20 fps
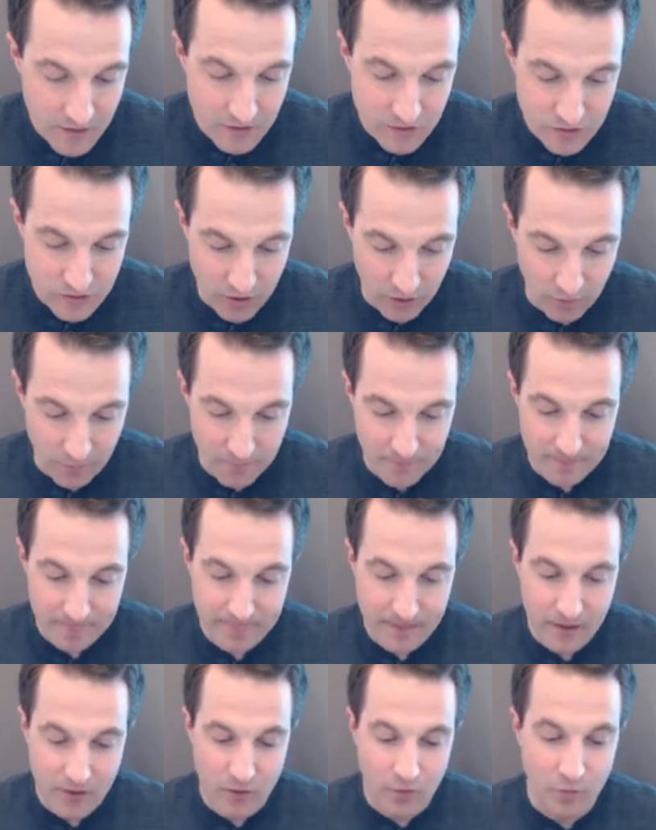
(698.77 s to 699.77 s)
So,
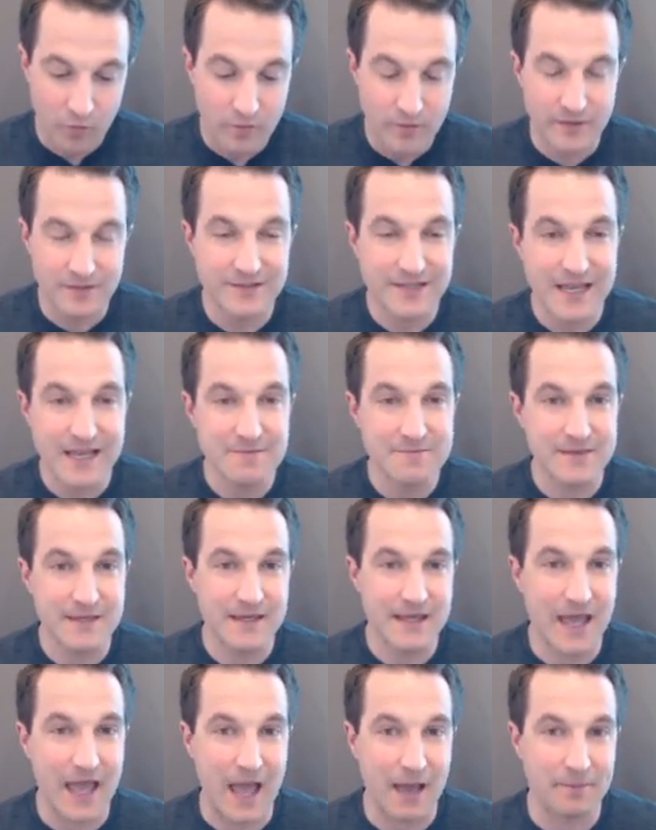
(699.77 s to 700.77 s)
the same
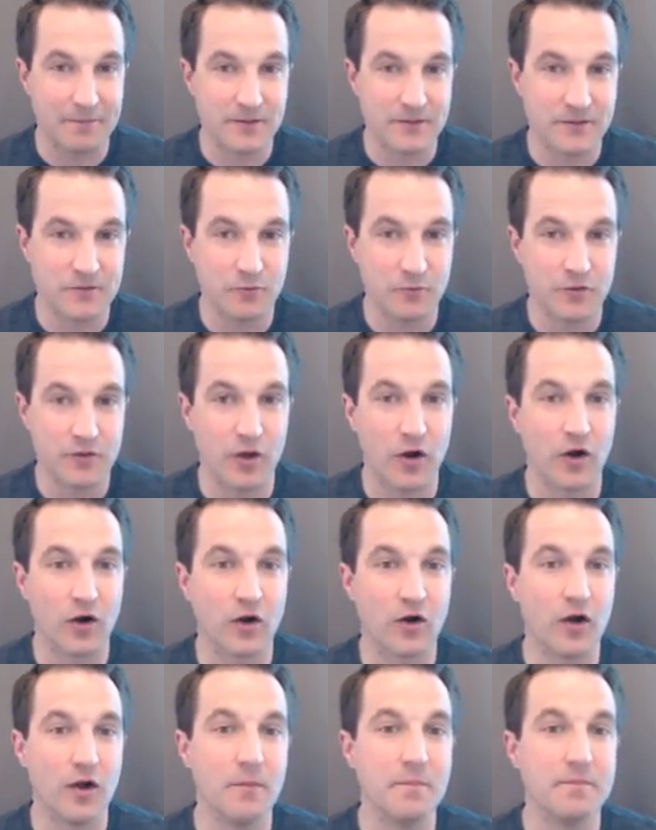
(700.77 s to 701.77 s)
thing happens with
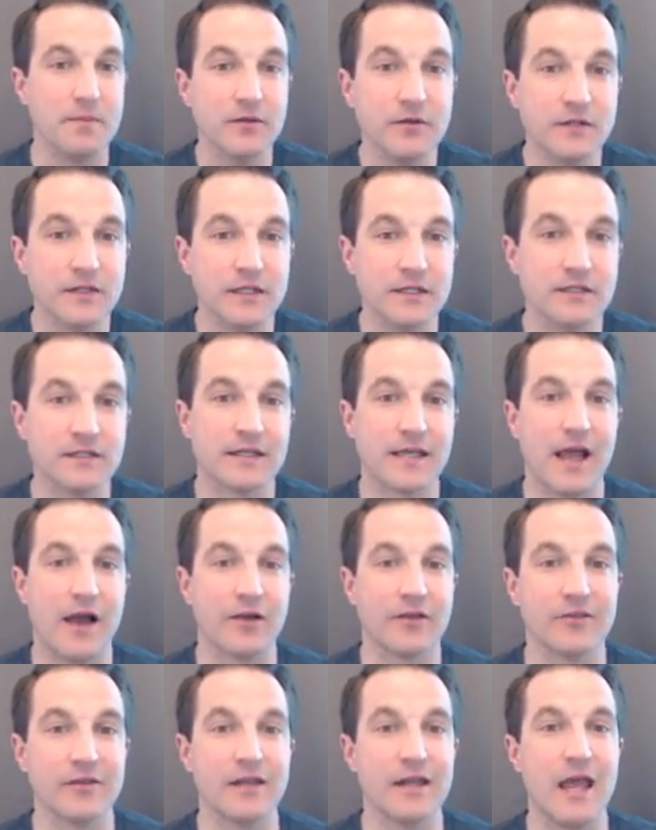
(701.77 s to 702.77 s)
our ability to
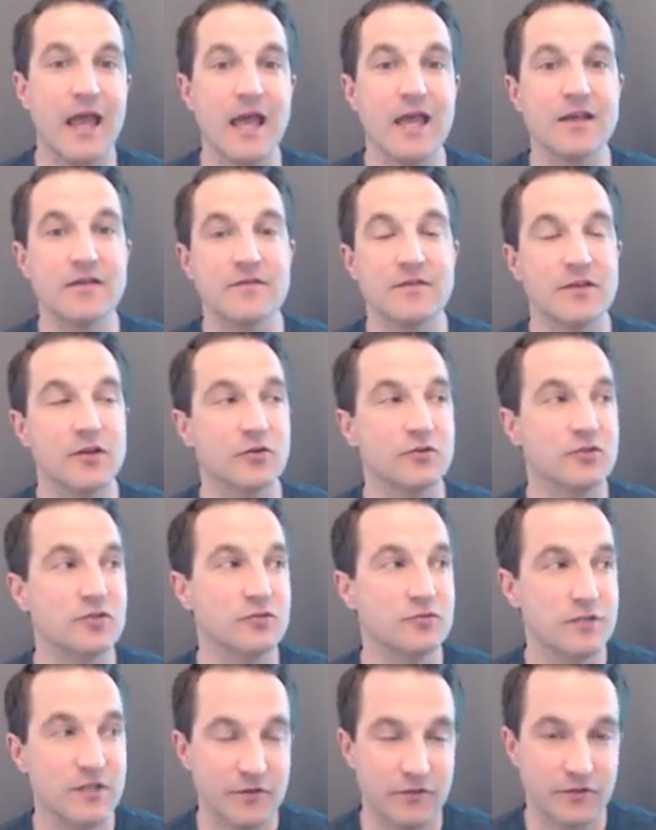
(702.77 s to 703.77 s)
calculate
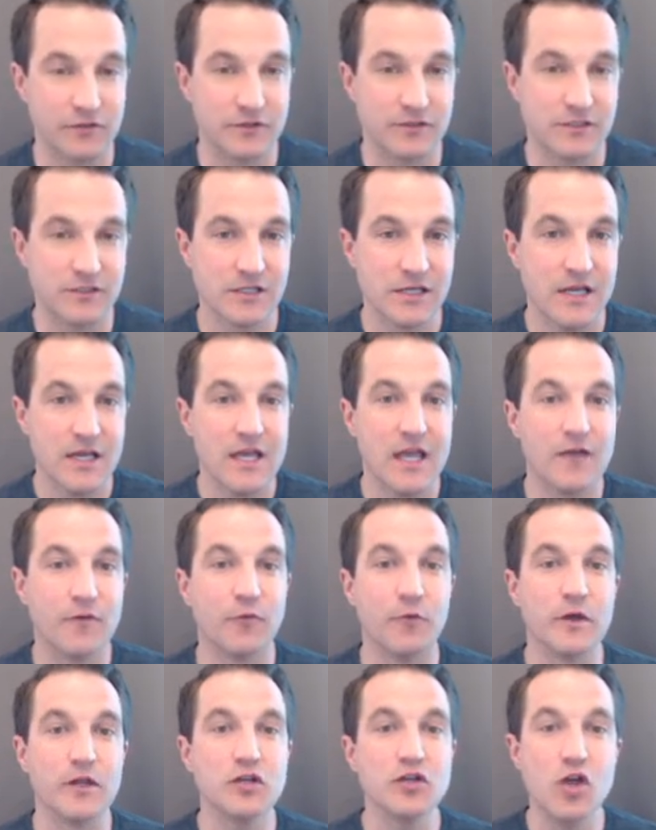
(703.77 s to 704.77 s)
AVO2 difference. If
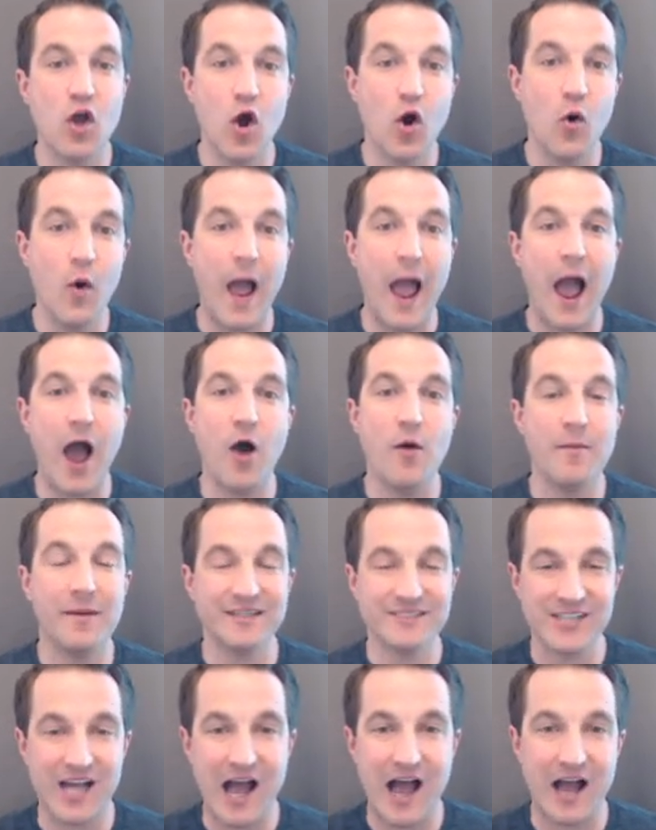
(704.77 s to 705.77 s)
we know how
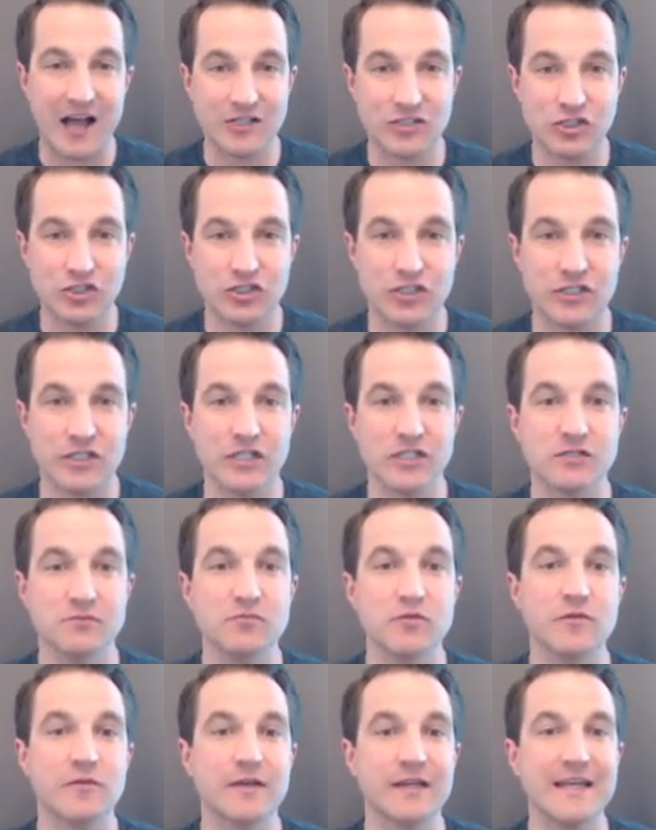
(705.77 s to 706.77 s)
much oxygen is
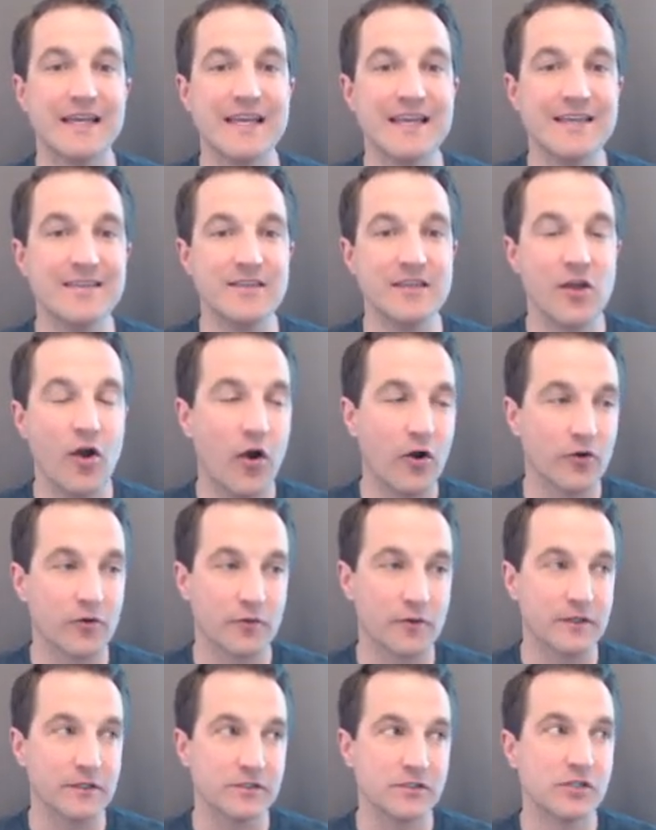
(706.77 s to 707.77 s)
moving in the
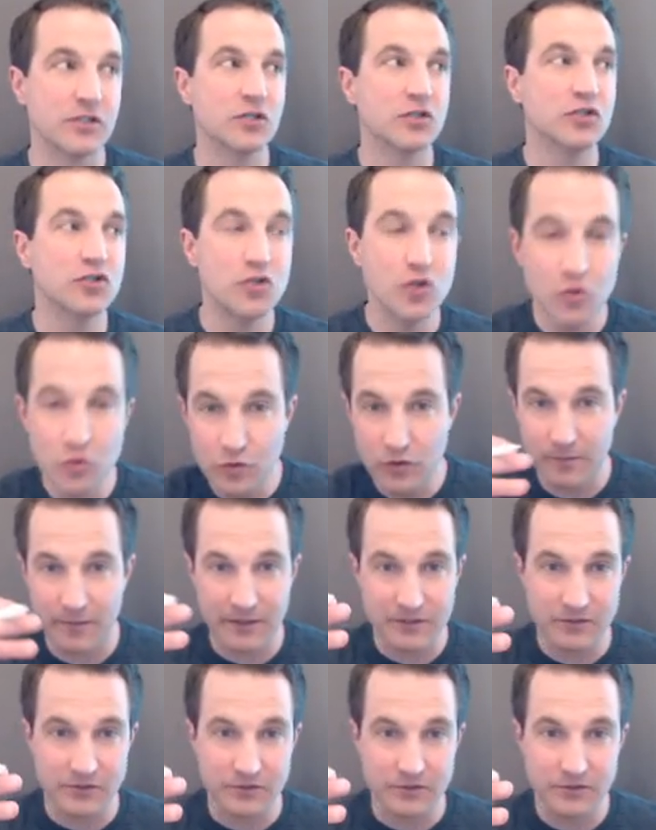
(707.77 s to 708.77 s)
arteries to the
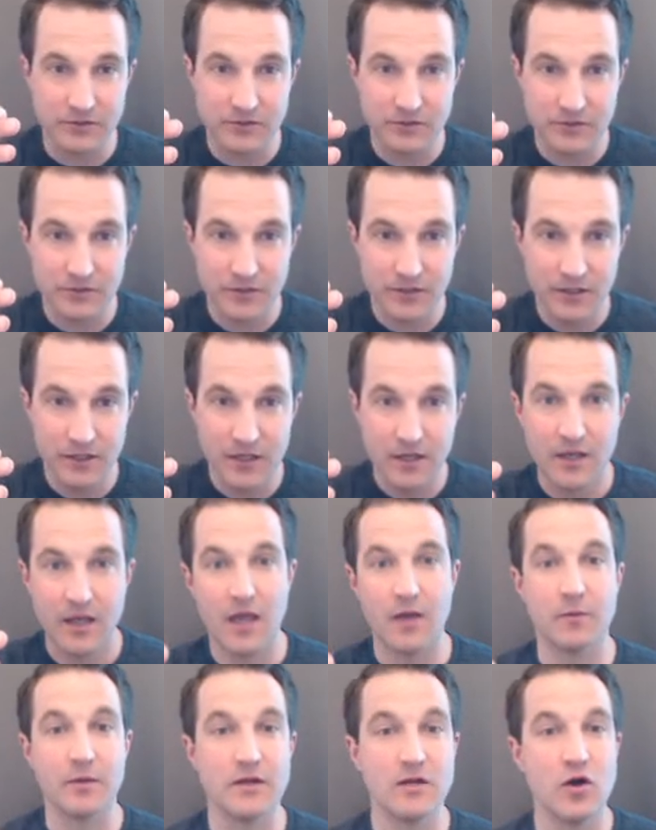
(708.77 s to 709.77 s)
muscles,
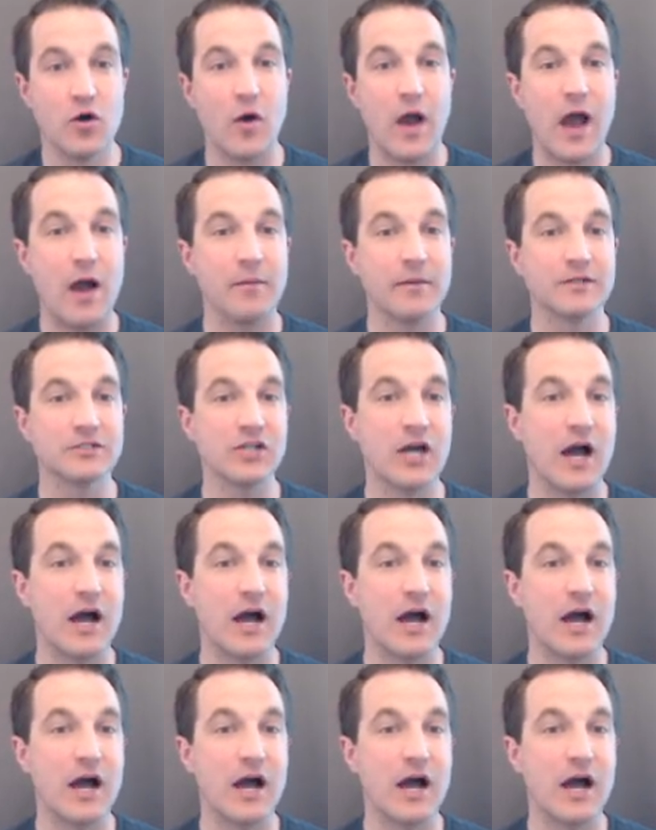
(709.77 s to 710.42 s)
and we know how much